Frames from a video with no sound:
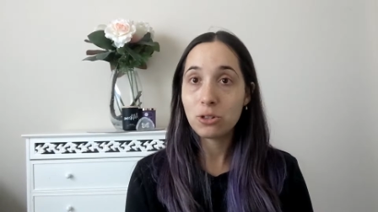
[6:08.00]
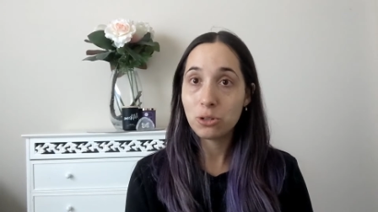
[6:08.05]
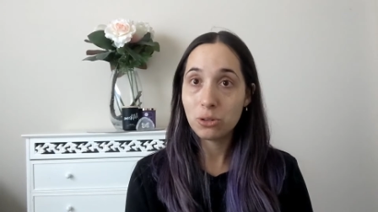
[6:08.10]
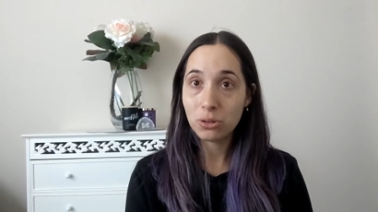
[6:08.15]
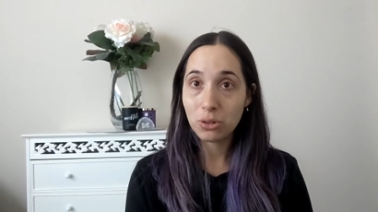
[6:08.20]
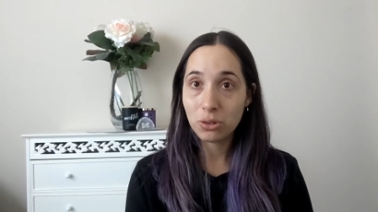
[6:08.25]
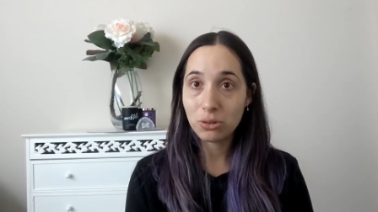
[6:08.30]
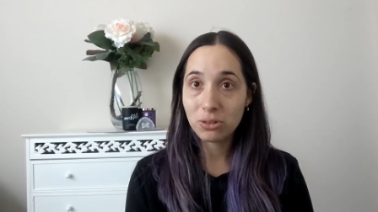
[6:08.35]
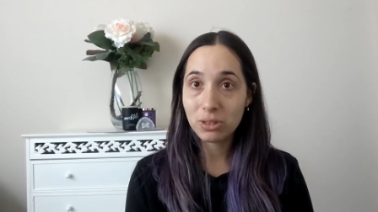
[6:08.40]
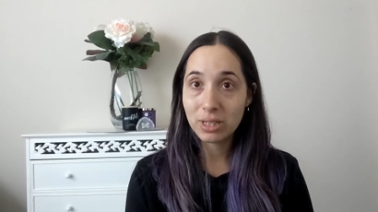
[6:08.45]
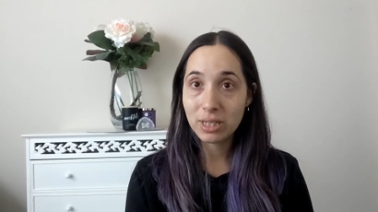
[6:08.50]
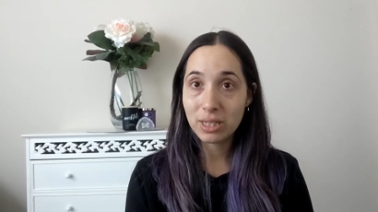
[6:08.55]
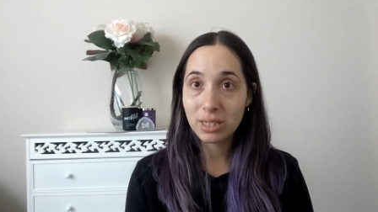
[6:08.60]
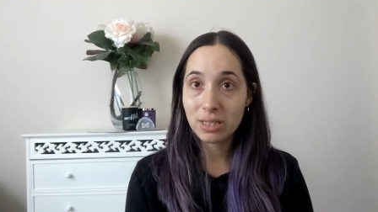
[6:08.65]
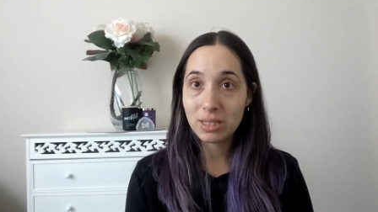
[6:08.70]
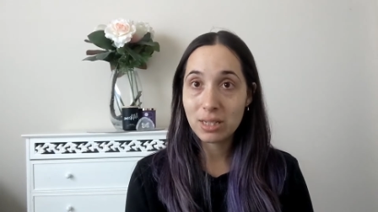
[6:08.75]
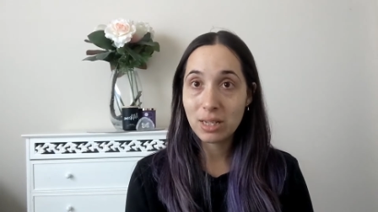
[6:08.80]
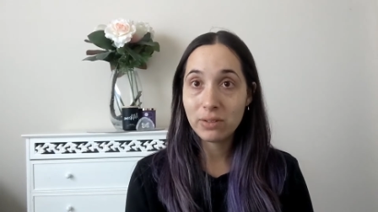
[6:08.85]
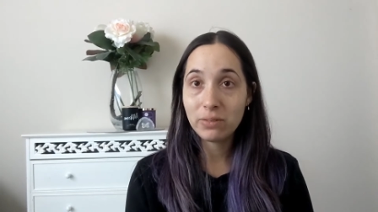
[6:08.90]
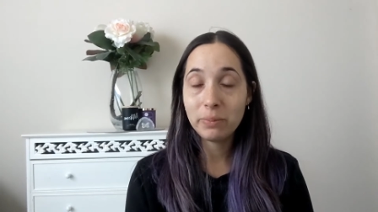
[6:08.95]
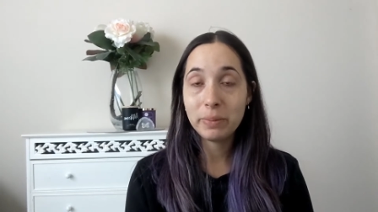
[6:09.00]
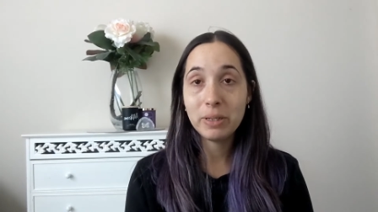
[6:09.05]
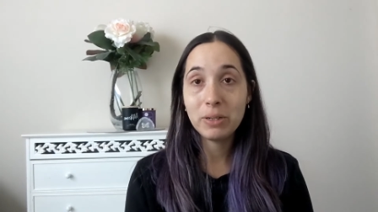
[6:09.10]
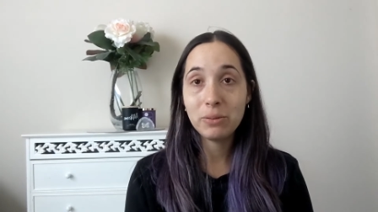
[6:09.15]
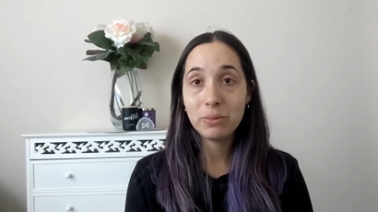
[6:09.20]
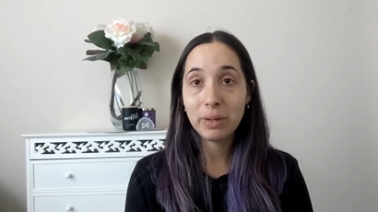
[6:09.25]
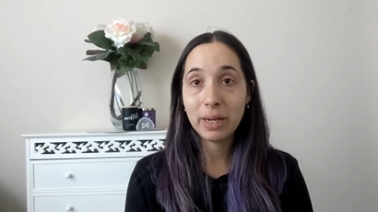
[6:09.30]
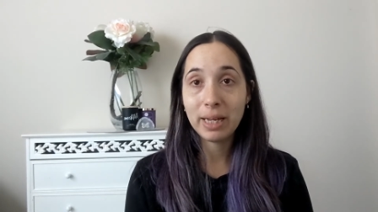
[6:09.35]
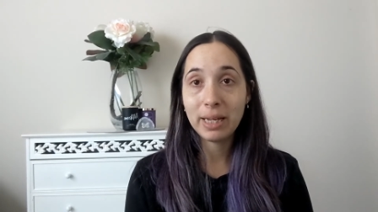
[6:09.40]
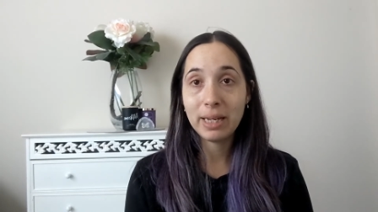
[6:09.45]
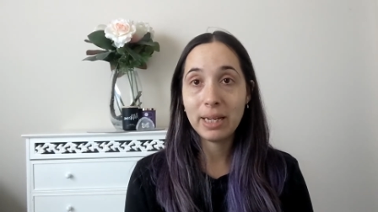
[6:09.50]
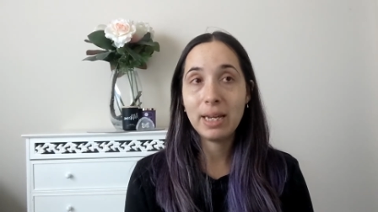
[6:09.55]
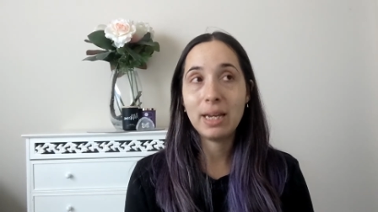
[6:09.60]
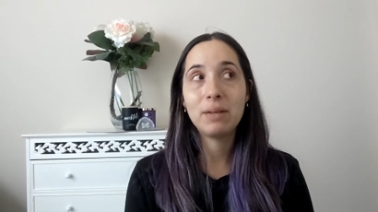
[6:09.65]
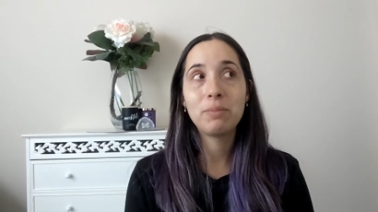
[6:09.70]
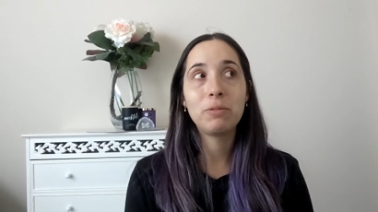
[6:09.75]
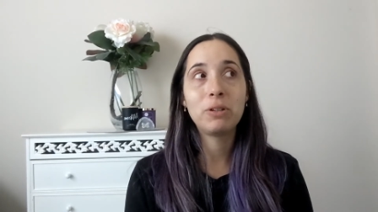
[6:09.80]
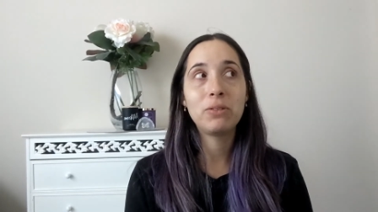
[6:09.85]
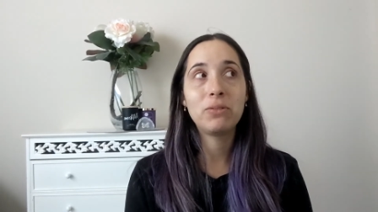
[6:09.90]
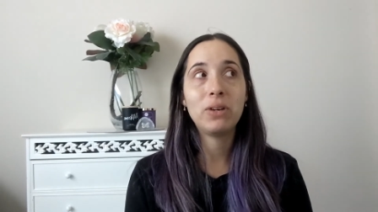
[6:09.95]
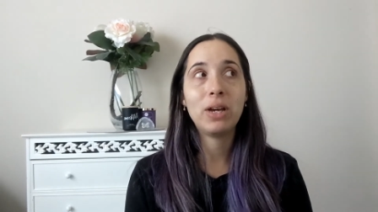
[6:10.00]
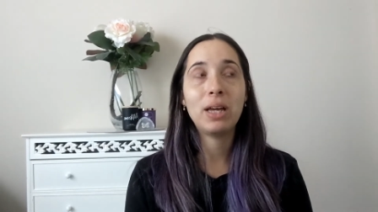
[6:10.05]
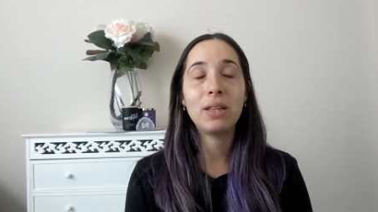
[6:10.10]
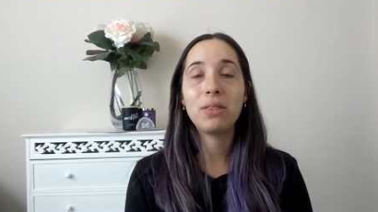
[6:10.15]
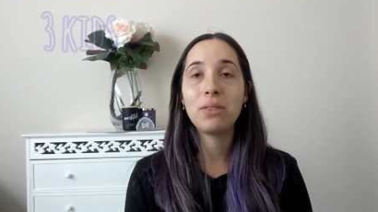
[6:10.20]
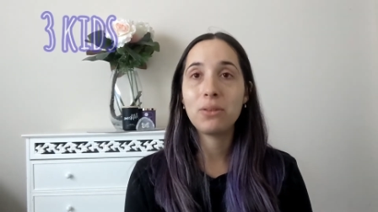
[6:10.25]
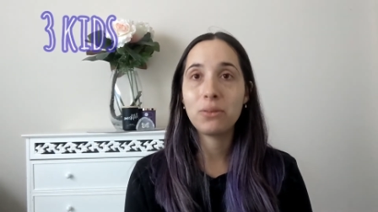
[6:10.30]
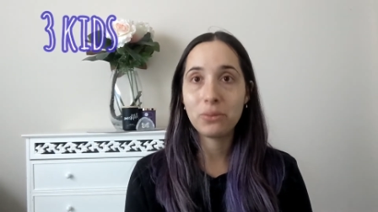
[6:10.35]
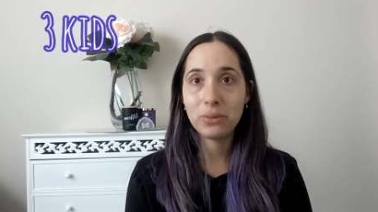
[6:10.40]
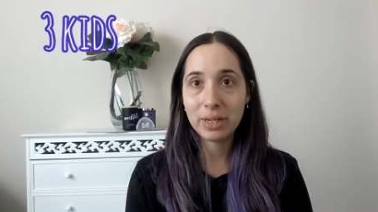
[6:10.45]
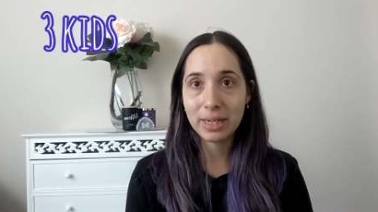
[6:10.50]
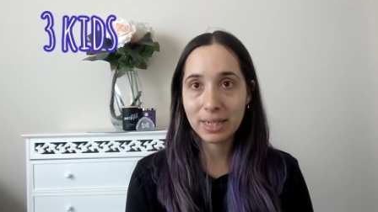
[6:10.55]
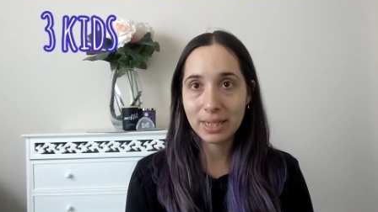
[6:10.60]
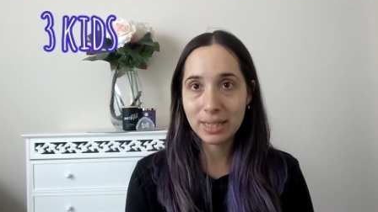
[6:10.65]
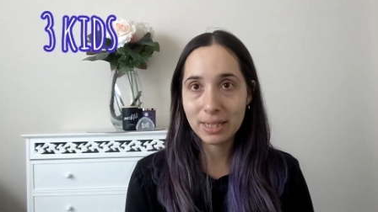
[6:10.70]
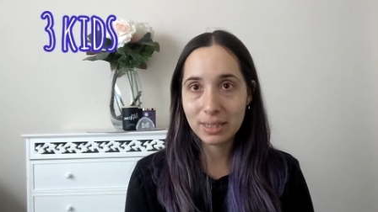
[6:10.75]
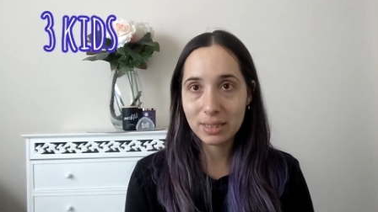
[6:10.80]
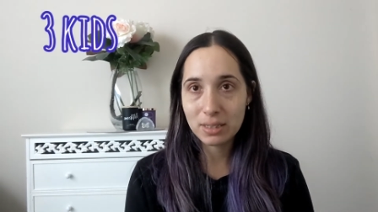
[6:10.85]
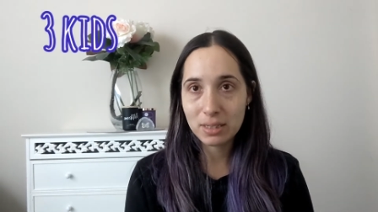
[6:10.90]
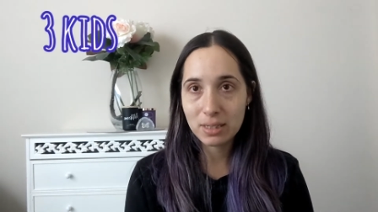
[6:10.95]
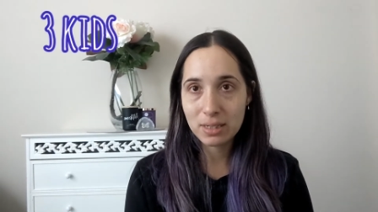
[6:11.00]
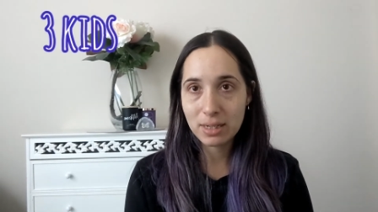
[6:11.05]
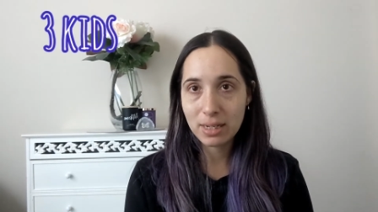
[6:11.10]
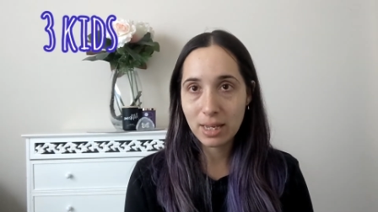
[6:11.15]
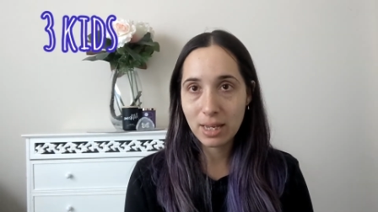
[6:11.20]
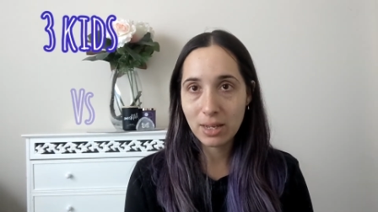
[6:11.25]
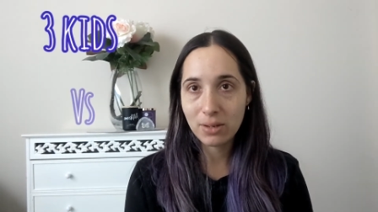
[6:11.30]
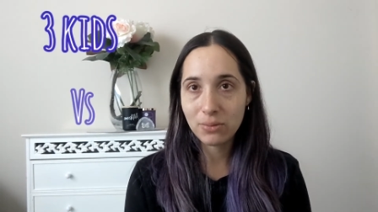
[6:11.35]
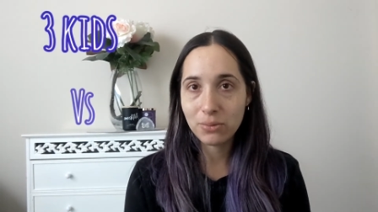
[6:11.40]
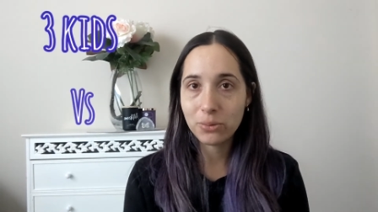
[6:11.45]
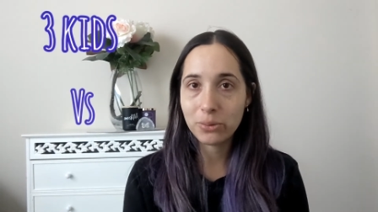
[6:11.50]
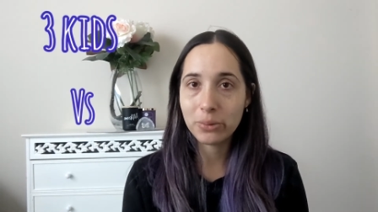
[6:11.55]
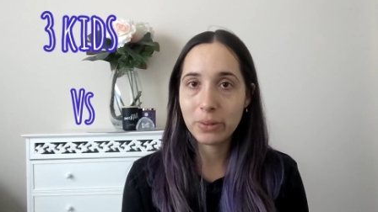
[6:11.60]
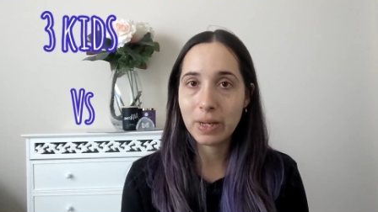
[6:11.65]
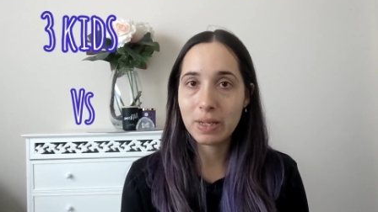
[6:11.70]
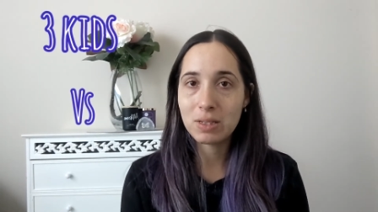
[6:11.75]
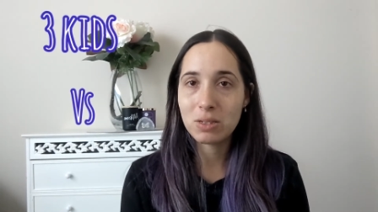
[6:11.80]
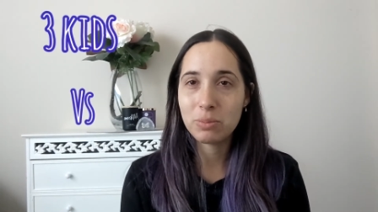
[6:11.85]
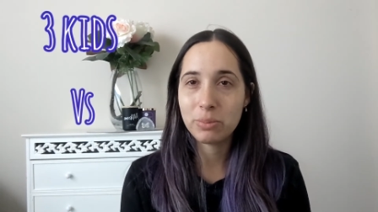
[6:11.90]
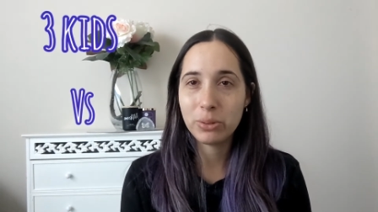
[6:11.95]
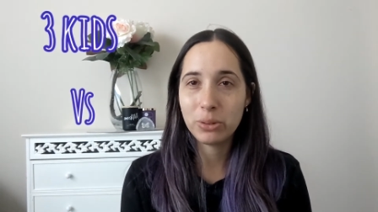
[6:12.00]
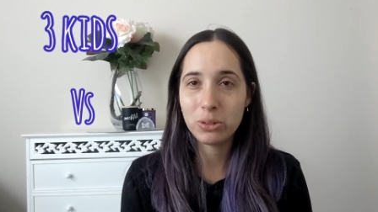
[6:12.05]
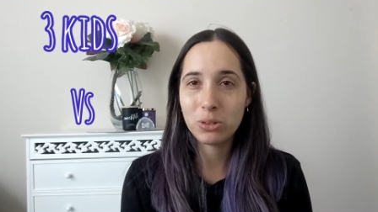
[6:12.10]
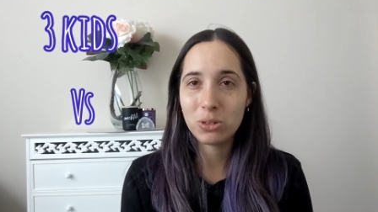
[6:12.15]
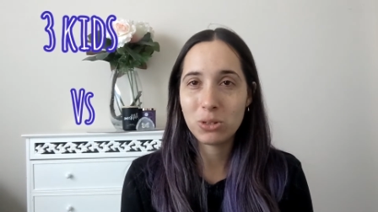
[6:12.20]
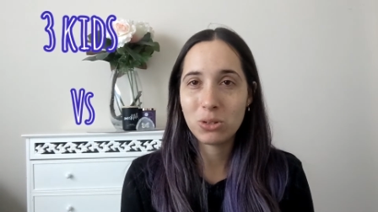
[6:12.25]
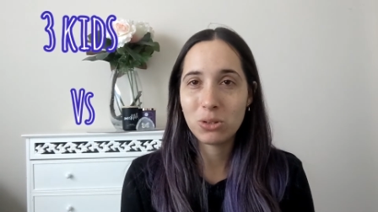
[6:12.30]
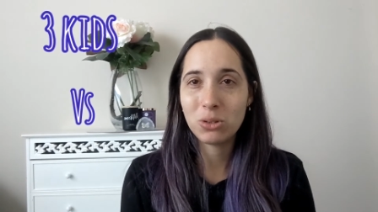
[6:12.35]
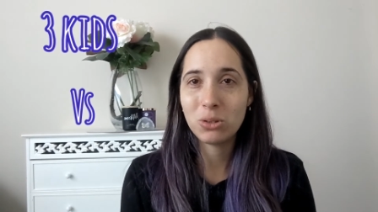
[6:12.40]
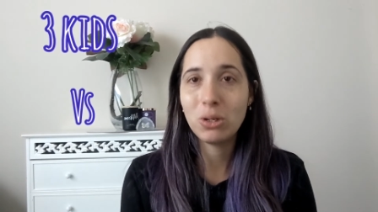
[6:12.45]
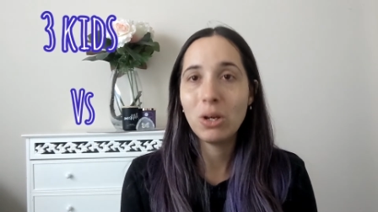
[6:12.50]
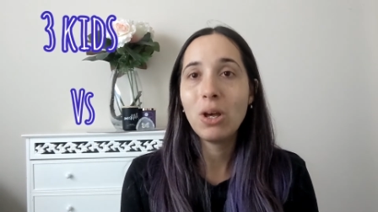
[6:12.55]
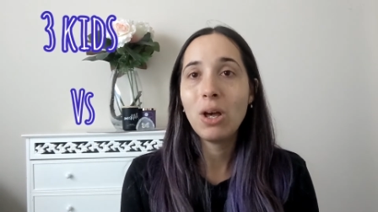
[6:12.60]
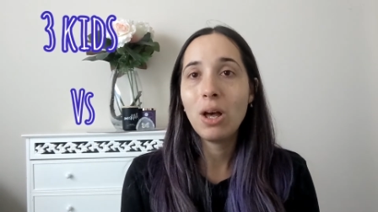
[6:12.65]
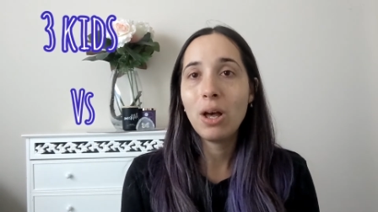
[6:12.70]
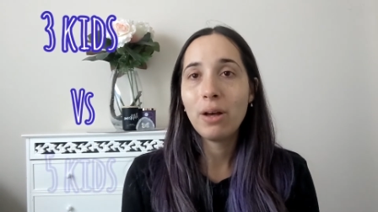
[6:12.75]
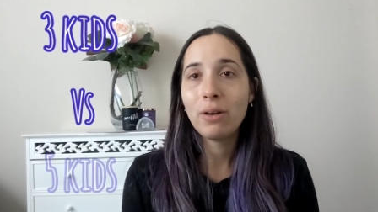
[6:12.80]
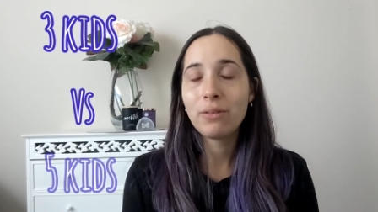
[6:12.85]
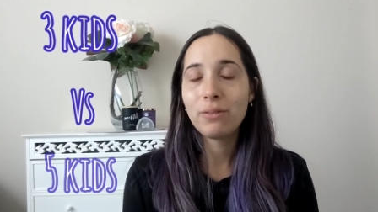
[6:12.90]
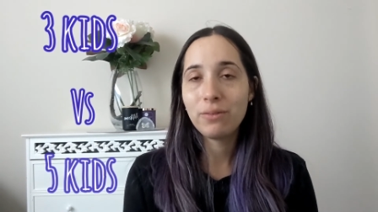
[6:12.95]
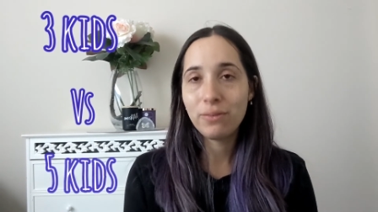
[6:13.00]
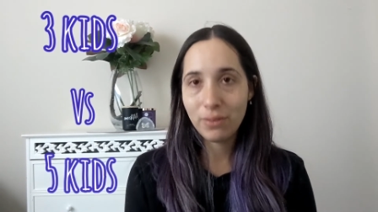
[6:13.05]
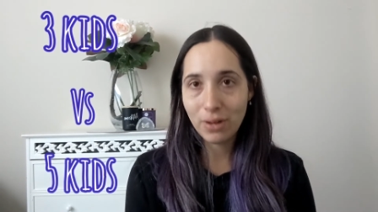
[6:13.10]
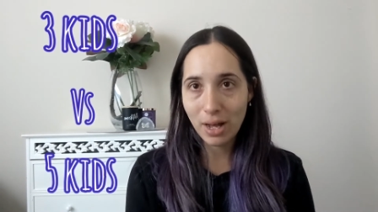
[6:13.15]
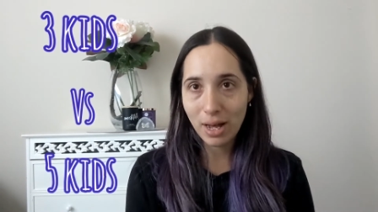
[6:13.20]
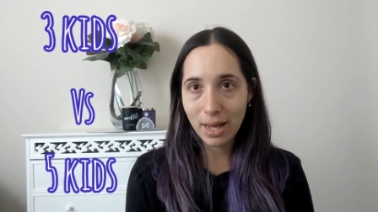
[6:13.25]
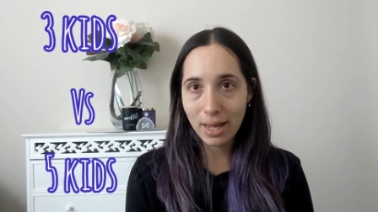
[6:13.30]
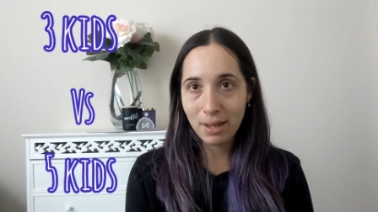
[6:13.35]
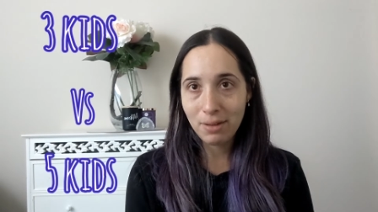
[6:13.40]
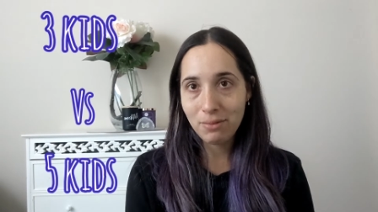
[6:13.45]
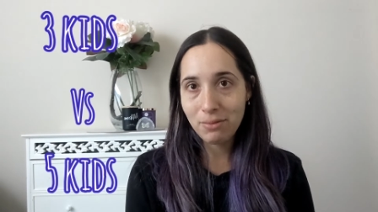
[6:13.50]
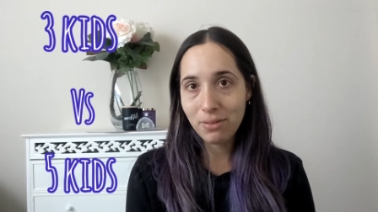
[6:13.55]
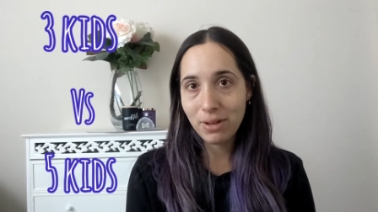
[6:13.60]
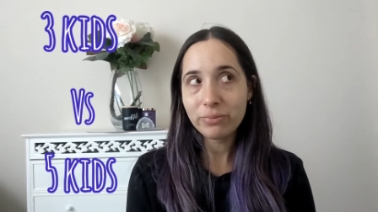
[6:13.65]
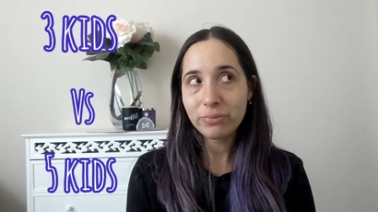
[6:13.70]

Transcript: two older kids have been away and we've had three kids to care for as opposed to five.